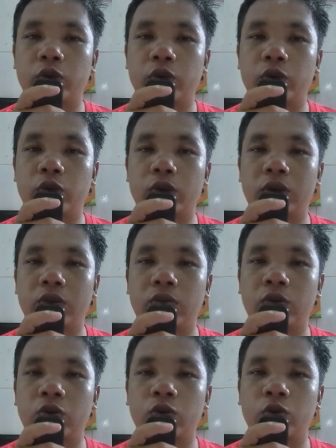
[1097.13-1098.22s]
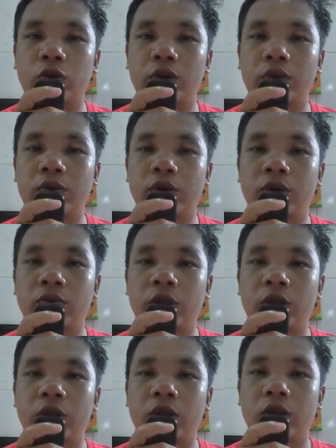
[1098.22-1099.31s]
Scout,
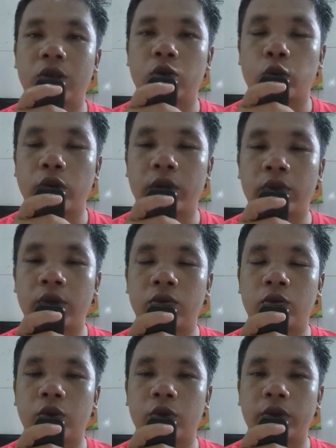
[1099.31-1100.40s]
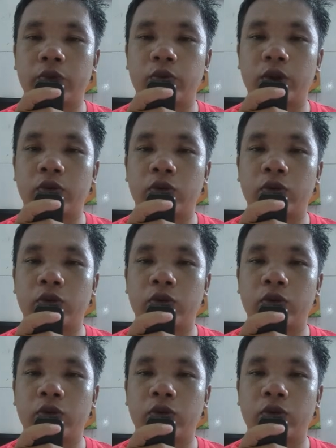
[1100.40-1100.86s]
as if fully understanding the plan,